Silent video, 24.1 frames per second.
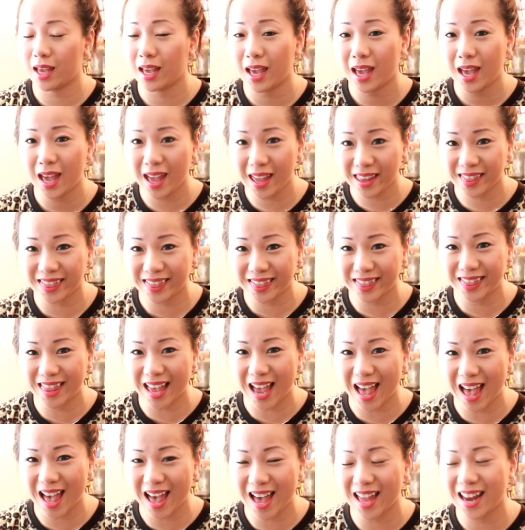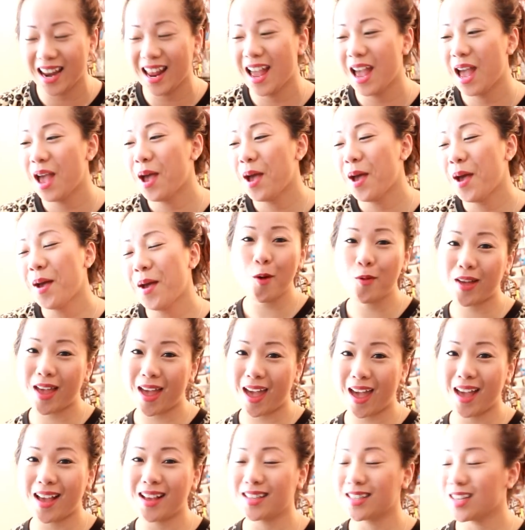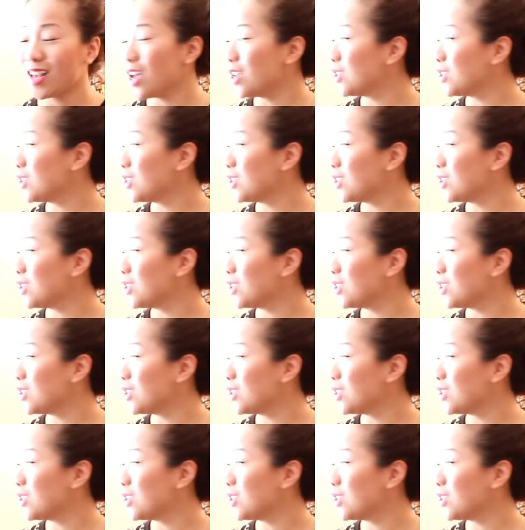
I hate that. Okay,